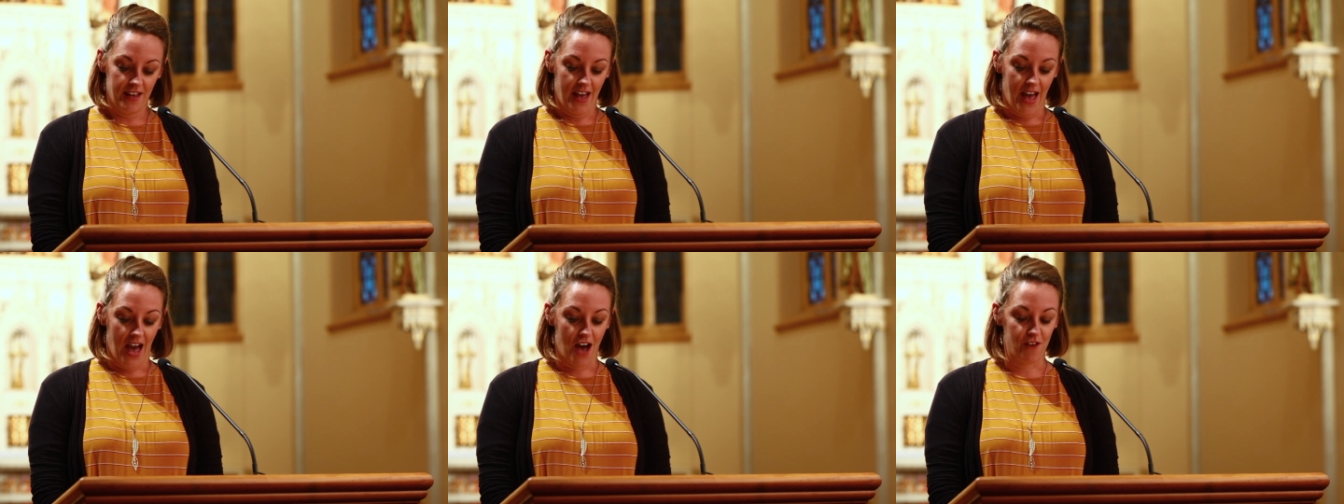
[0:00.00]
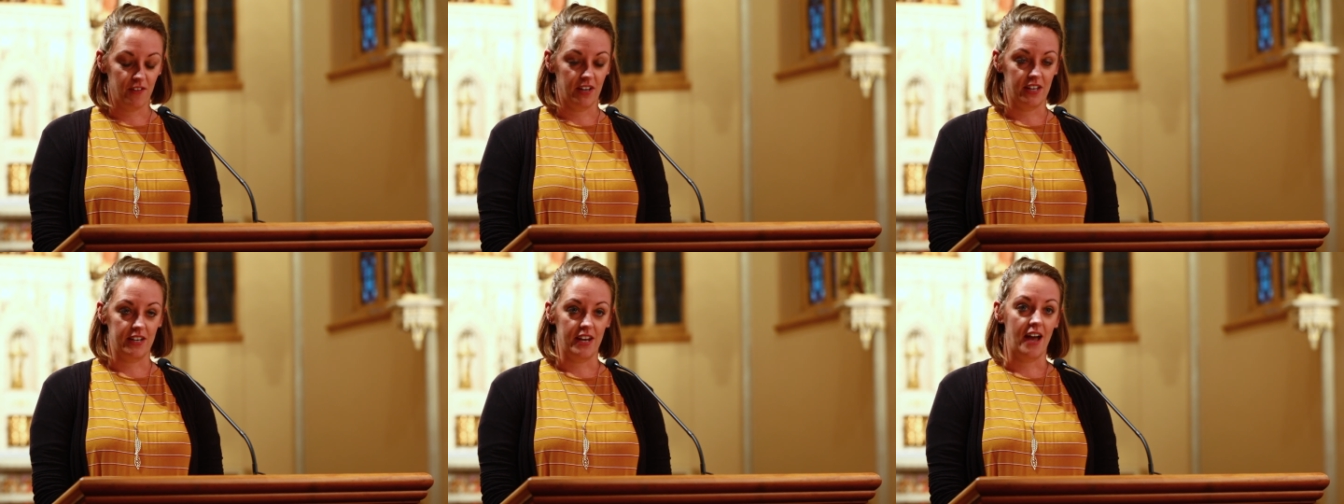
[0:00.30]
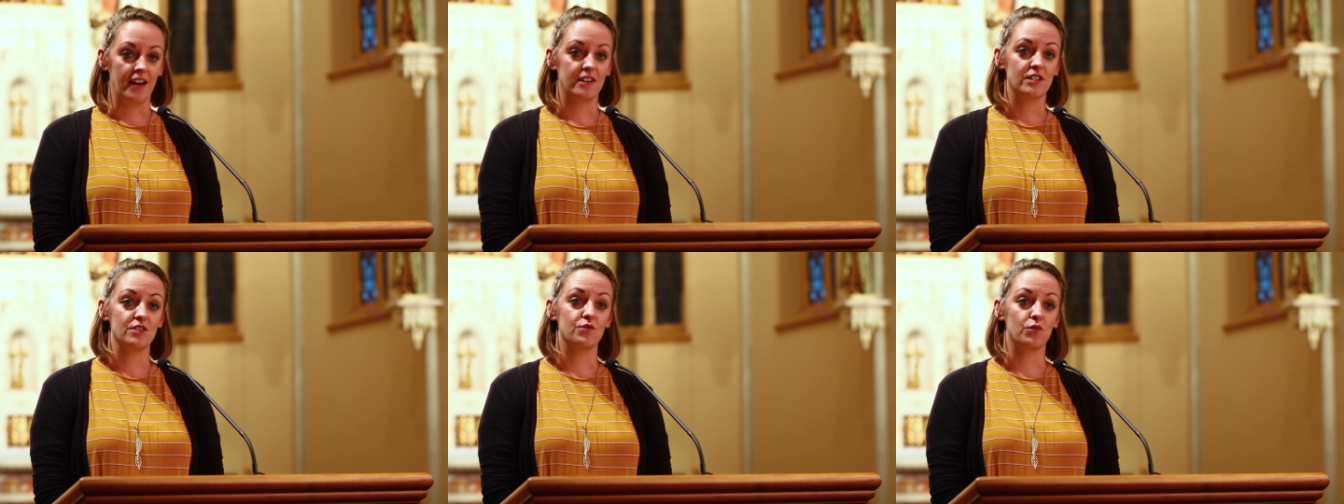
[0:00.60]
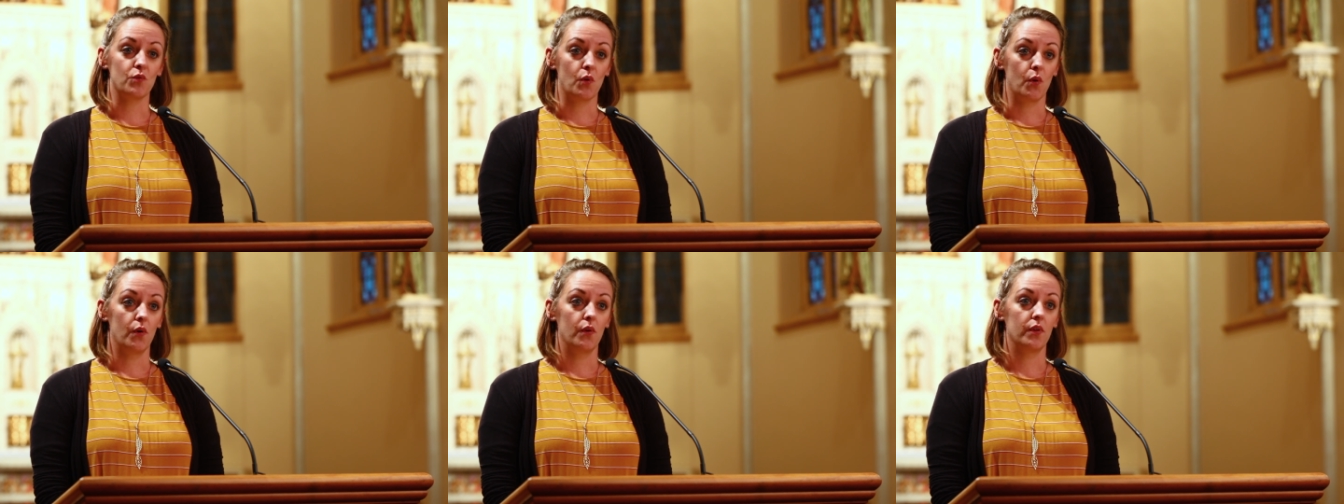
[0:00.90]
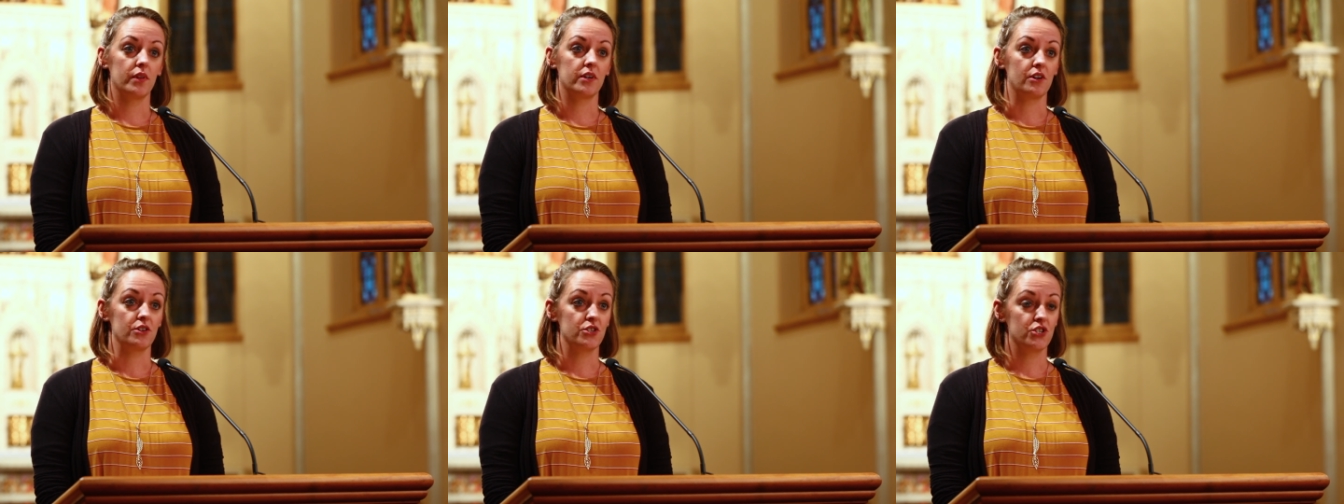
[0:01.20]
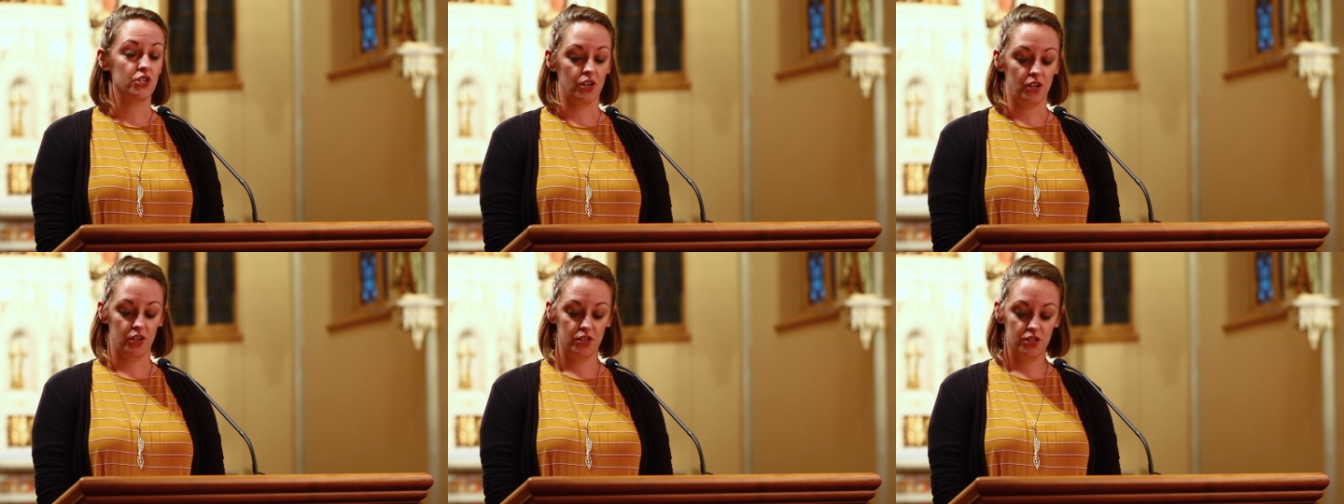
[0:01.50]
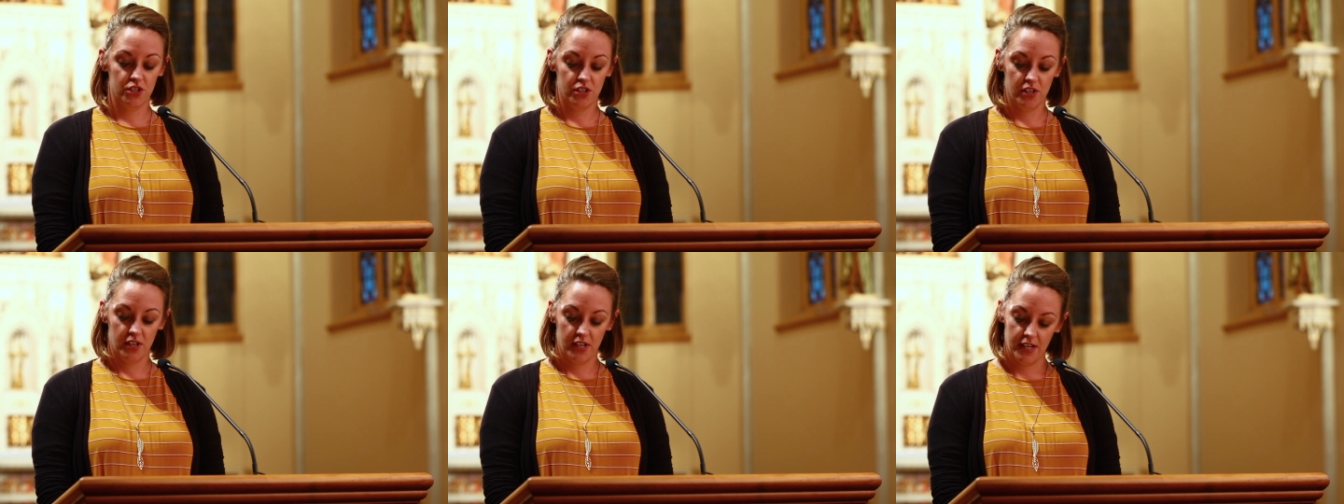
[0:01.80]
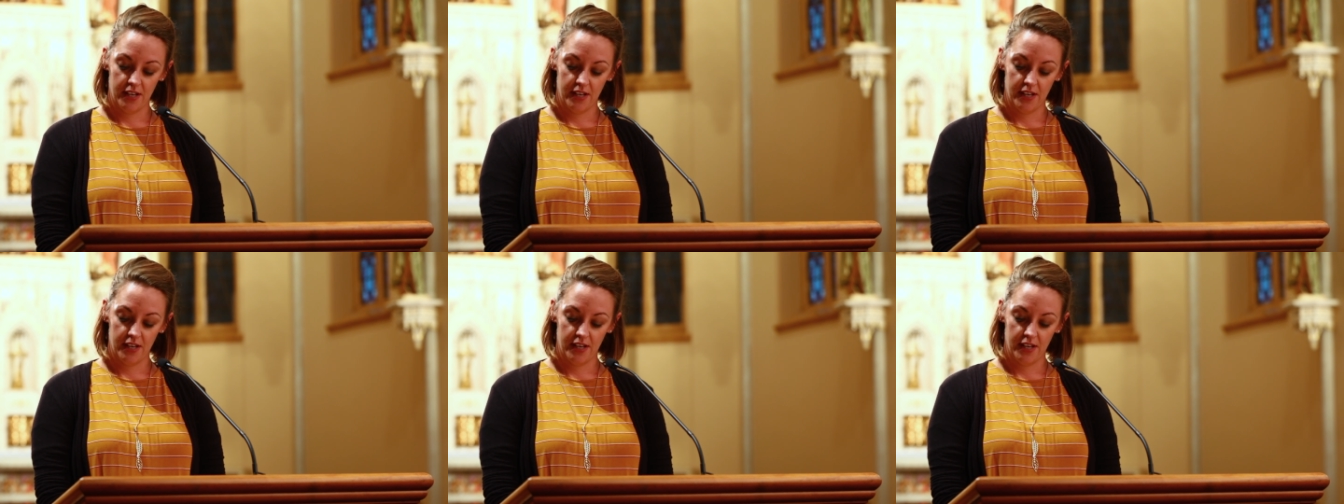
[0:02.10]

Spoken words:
having an active role in our church,